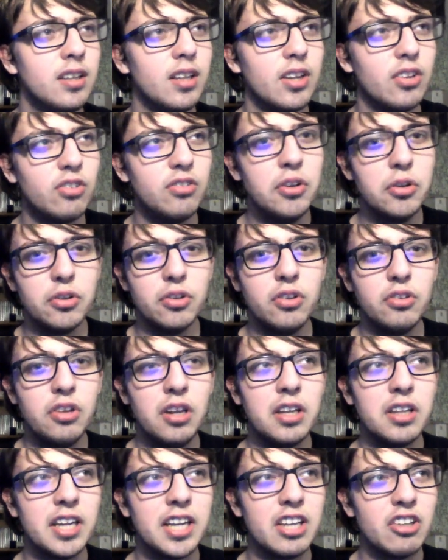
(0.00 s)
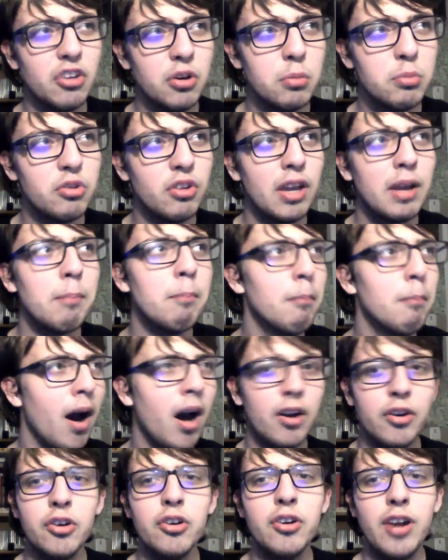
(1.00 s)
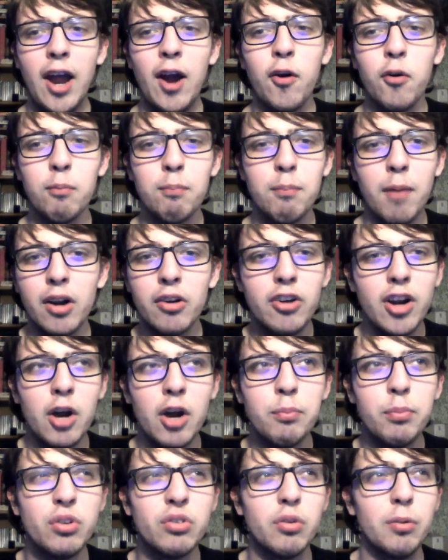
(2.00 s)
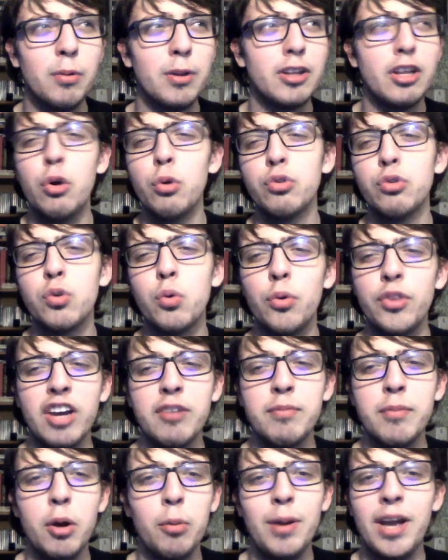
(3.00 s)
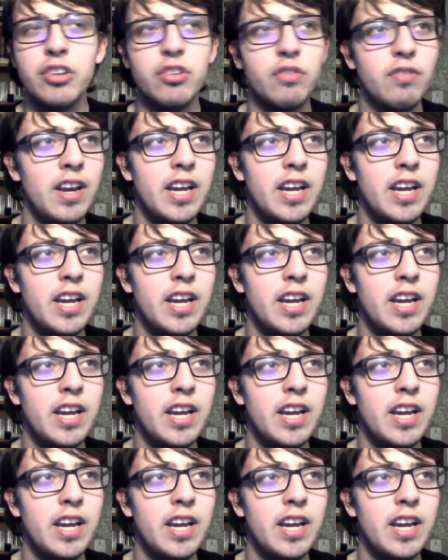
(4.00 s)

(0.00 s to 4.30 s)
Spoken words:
Like still to this day, like in terms of like modern outputs from like the old school death metal bands,